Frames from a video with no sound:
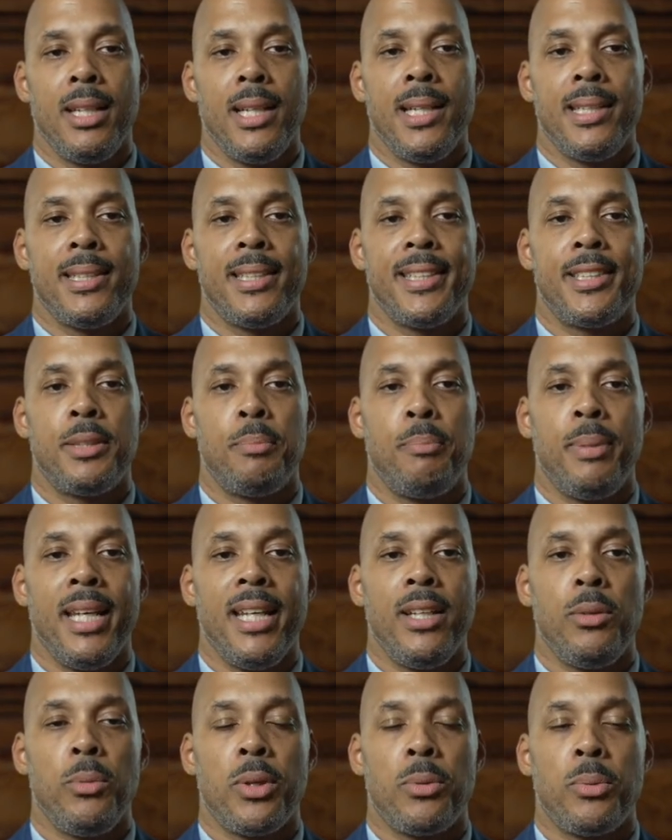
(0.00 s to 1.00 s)
the
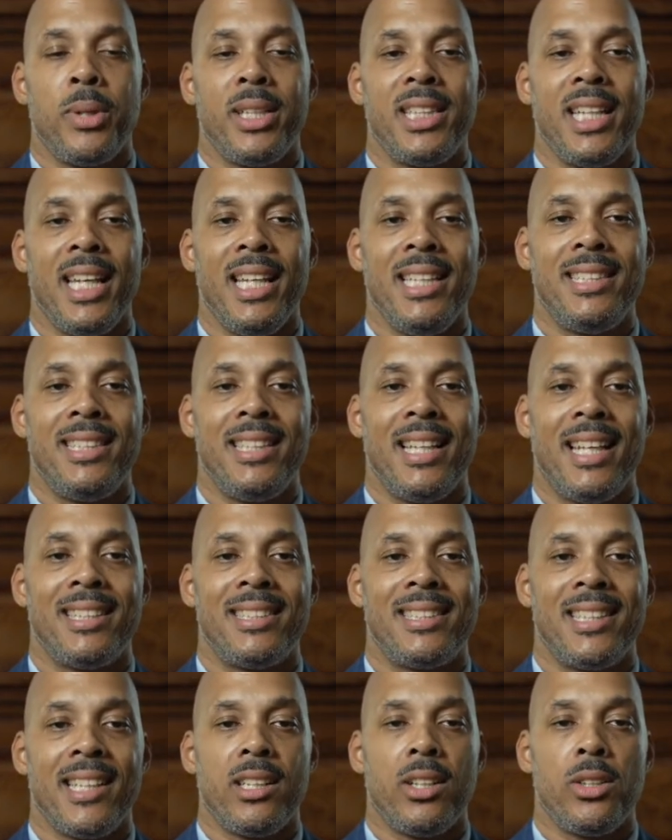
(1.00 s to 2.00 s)
speed with which ECS
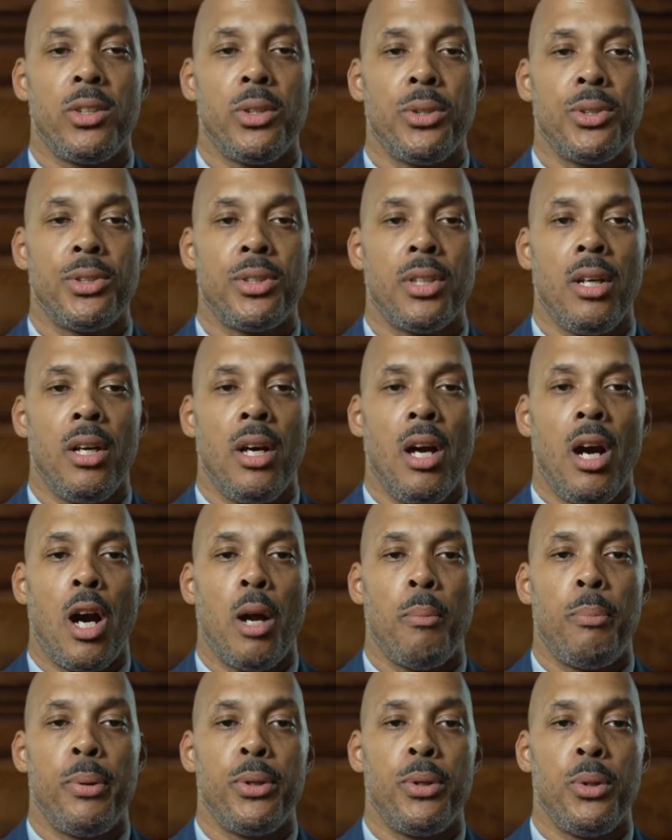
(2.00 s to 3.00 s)
signalers are
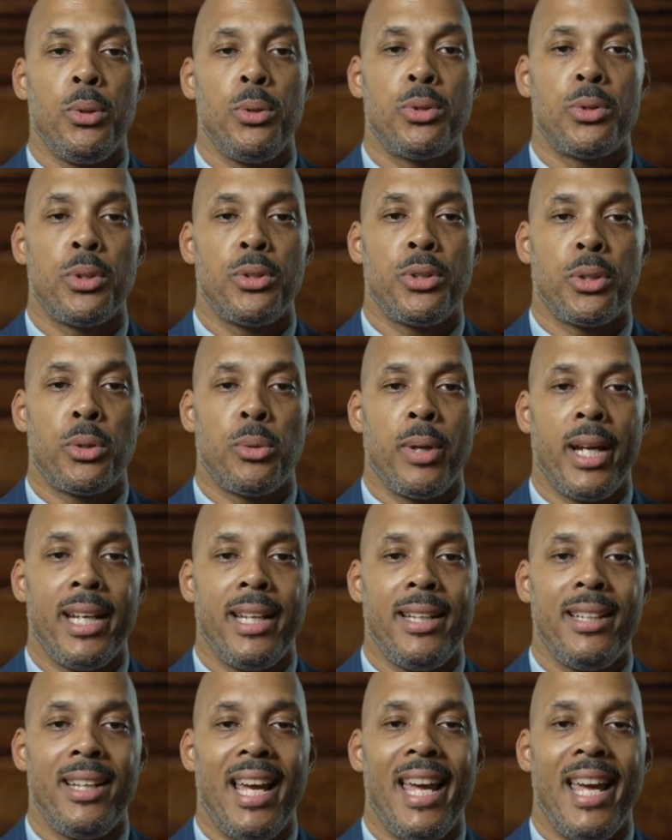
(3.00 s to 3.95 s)
produced or degraded,